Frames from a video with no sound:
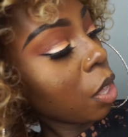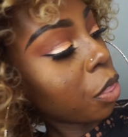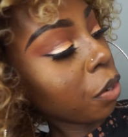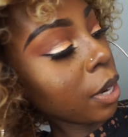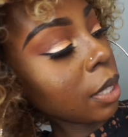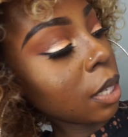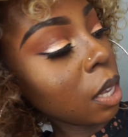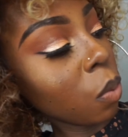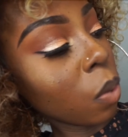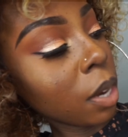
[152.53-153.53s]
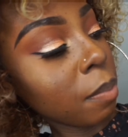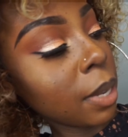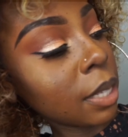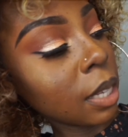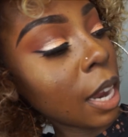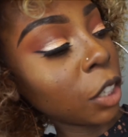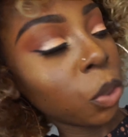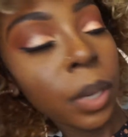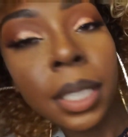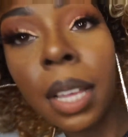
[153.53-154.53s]
three T one B slash
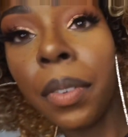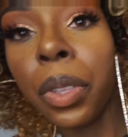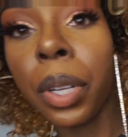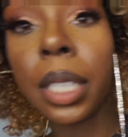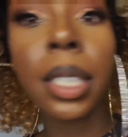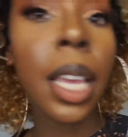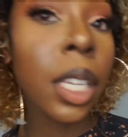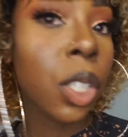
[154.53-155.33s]
twenty-seven thirty-six.